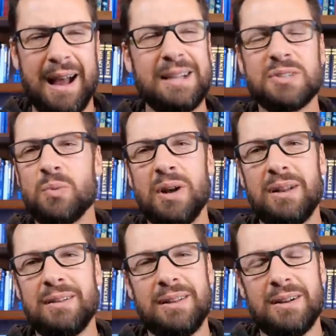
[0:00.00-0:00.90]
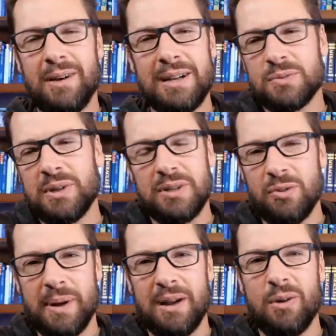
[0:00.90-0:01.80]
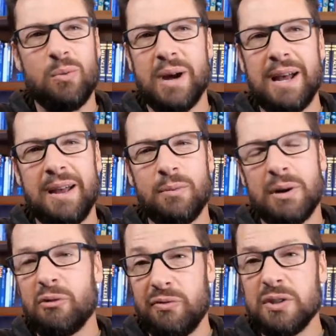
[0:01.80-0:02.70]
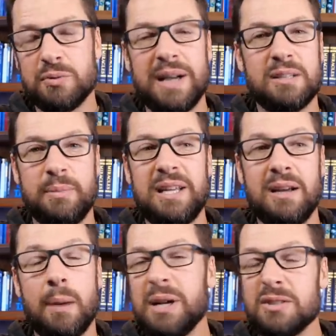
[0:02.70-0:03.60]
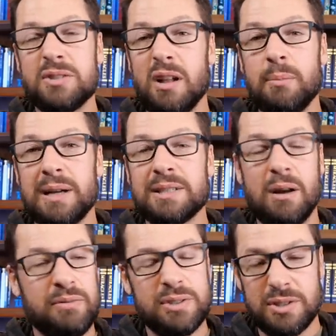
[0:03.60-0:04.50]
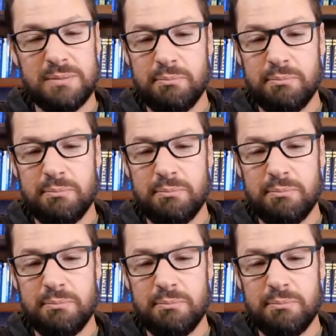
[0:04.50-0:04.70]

I just want, you know, I just want to do it my own way, whatever feels right to me. I'm gonna install it myself and just